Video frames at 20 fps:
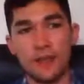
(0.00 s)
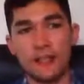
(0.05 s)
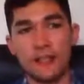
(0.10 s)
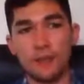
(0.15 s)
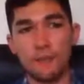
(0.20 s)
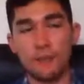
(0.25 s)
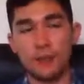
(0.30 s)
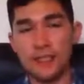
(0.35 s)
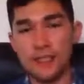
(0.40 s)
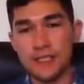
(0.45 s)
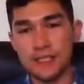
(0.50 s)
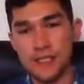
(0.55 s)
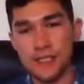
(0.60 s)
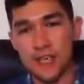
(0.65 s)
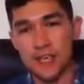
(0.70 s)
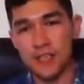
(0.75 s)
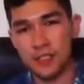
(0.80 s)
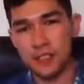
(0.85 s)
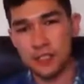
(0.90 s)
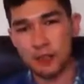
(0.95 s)
a presentation
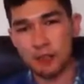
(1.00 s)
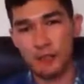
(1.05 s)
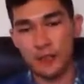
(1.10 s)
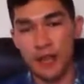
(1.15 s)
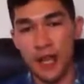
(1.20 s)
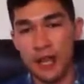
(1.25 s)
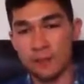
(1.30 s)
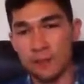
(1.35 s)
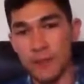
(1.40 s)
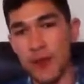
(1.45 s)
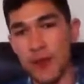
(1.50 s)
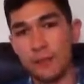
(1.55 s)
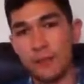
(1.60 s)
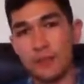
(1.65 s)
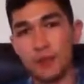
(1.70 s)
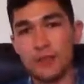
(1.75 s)
software like PowerPoint,